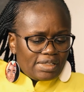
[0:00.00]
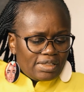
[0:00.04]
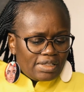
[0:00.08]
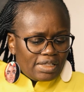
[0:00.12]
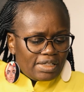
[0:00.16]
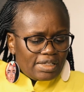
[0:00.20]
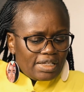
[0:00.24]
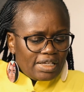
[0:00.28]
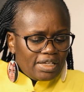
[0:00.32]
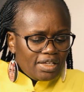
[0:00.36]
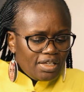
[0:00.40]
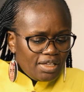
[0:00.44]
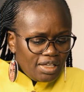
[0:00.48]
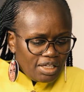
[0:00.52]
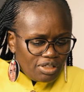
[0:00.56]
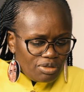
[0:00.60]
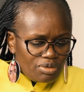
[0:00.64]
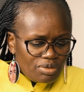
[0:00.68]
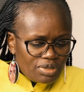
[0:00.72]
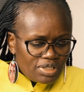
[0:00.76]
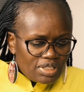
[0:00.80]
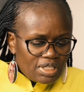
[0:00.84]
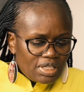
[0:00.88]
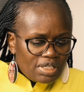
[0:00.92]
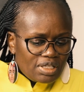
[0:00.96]
And I hear
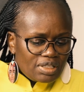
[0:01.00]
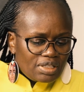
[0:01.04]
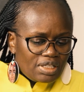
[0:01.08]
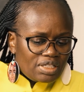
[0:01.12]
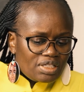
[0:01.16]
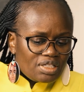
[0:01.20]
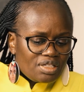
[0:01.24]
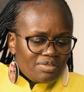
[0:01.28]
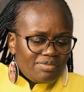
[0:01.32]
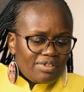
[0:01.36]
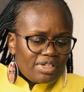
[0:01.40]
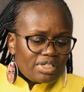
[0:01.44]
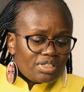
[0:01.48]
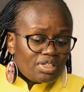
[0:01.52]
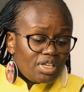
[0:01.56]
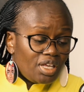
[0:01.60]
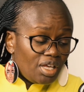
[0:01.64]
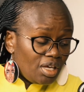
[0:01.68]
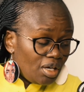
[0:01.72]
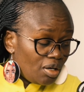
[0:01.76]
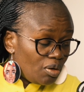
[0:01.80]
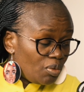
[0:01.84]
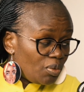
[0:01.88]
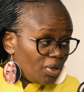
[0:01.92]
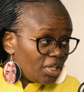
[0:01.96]
you saying that even
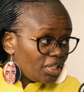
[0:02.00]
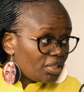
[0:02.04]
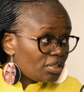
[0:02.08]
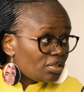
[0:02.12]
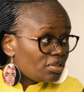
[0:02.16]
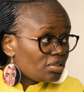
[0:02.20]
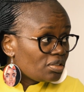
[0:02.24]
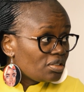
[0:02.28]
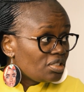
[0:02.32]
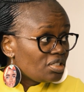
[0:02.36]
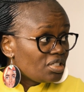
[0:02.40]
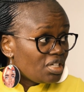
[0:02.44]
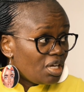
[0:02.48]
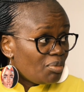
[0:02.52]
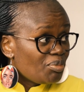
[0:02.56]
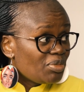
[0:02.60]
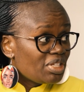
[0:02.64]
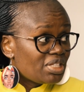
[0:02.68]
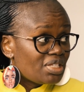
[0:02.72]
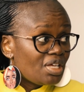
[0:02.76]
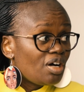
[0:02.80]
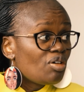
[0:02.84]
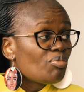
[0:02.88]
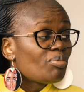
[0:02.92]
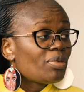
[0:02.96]
care work
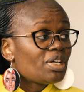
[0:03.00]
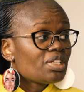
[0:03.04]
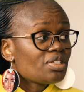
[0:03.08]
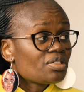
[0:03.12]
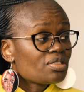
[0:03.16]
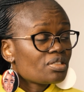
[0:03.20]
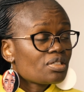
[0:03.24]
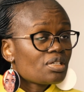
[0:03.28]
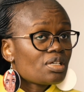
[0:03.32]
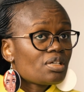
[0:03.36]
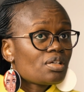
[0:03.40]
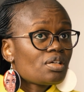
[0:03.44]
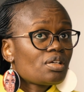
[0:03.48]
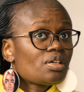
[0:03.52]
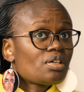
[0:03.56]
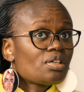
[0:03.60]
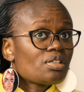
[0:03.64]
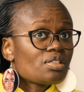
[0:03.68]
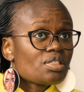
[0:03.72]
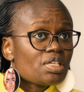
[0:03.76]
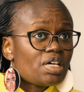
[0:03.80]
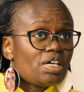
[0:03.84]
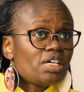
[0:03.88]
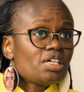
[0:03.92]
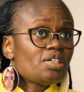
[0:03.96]
determines how much
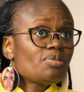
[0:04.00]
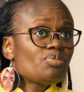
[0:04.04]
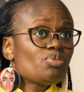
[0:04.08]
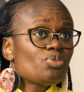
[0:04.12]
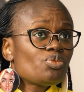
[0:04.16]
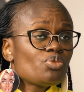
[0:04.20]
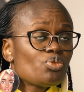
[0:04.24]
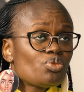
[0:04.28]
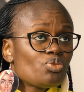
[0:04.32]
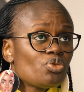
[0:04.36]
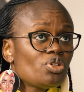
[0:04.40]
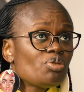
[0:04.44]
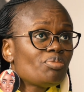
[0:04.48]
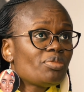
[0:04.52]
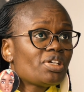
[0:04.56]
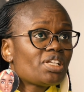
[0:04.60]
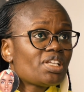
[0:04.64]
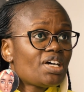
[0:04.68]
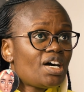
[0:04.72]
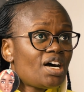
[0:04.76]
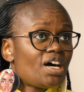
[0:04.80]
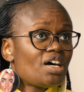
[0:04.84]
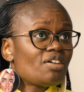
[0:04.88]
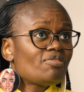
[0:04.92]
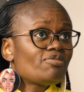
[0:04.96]
time women
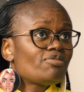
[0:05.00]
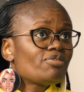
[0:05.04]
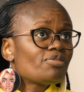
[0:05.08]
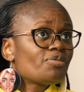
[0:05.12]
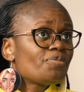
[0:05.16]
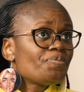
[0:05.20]
have